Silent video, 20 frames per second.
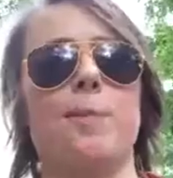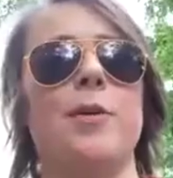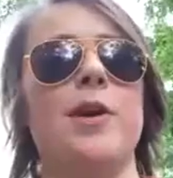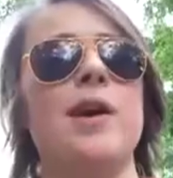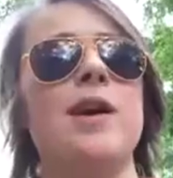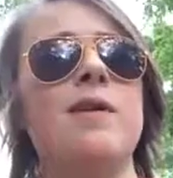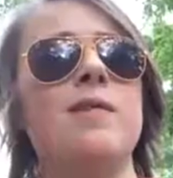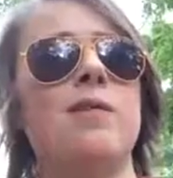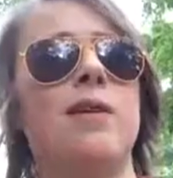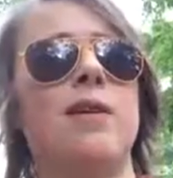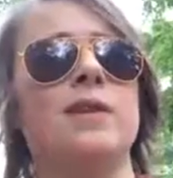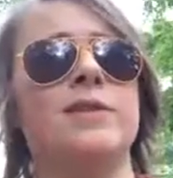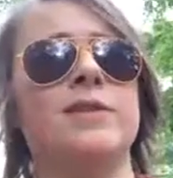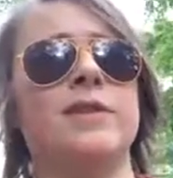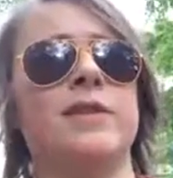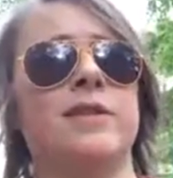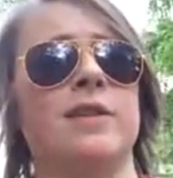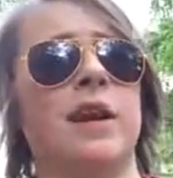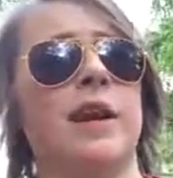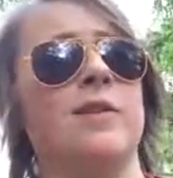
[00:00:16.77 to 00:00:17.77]
Being a
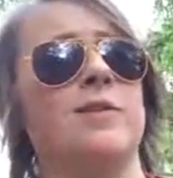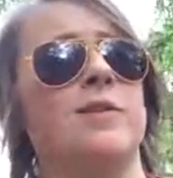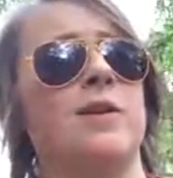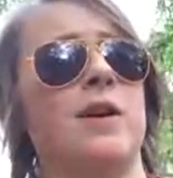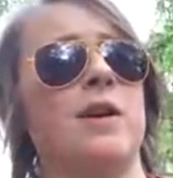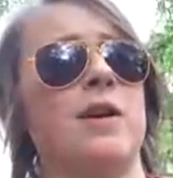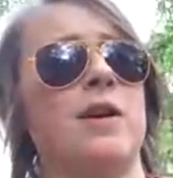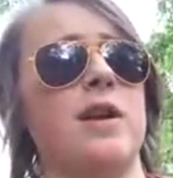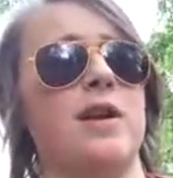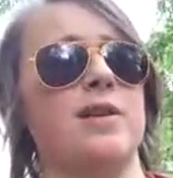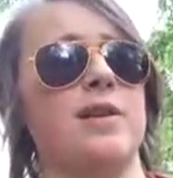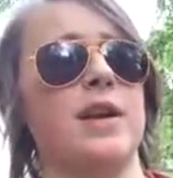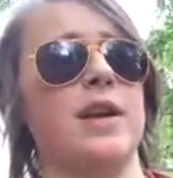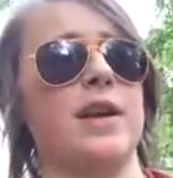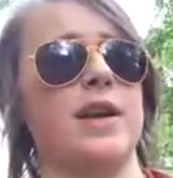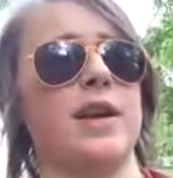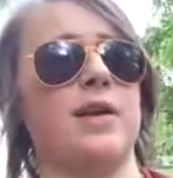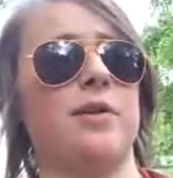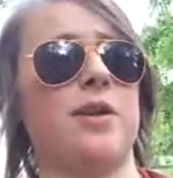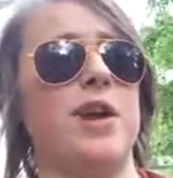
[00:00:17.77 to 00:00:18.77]
volunteer lifeguard at
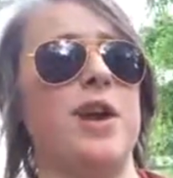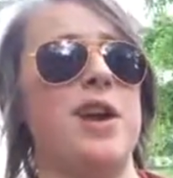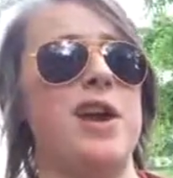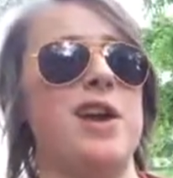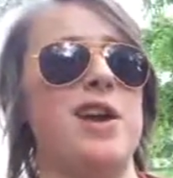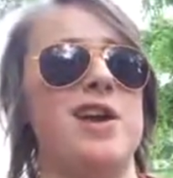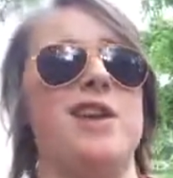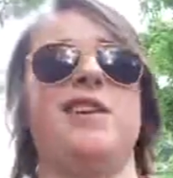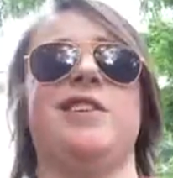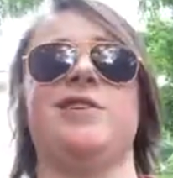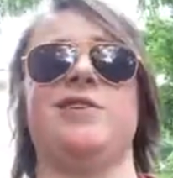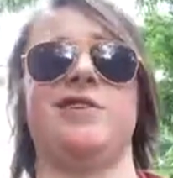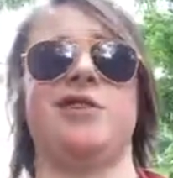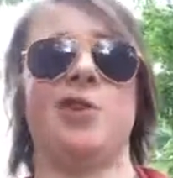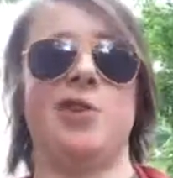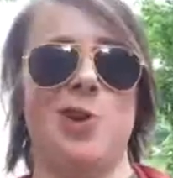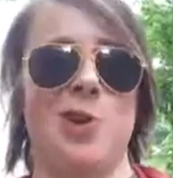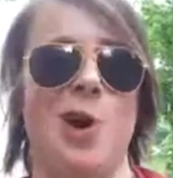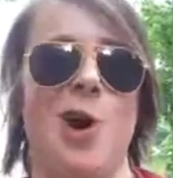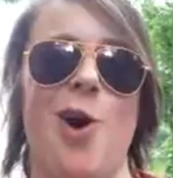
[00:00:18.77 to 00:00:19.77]
Lake Erie is
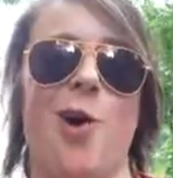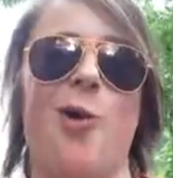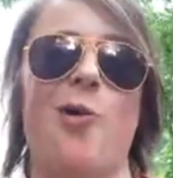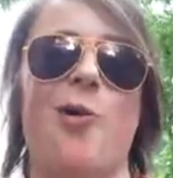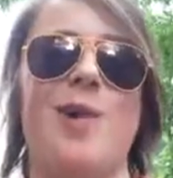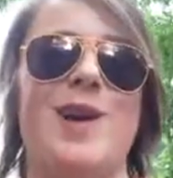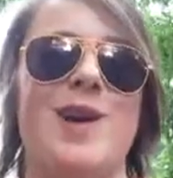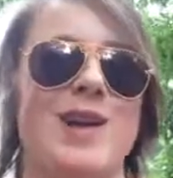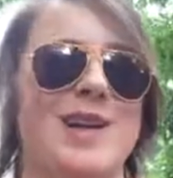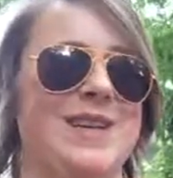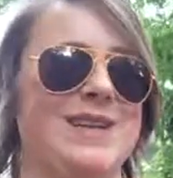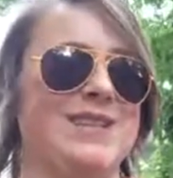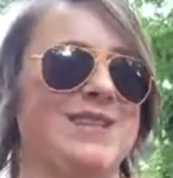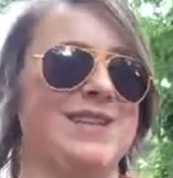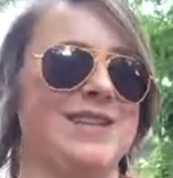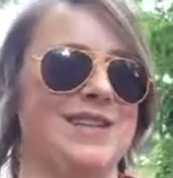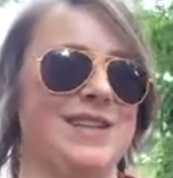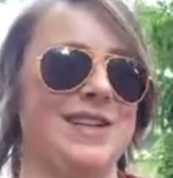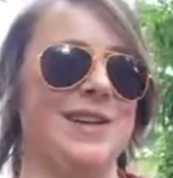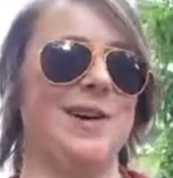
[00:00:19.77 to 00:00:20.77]
no
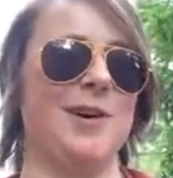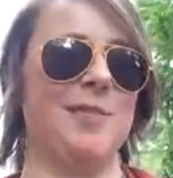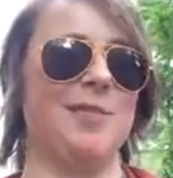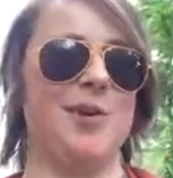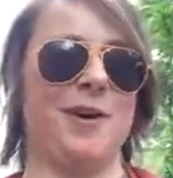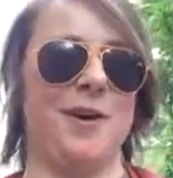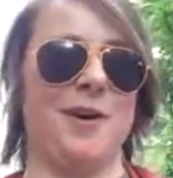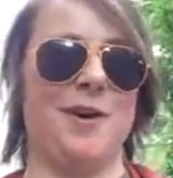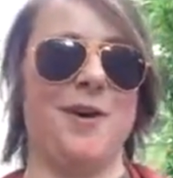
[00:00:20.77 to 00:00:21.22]
easy deal, bro,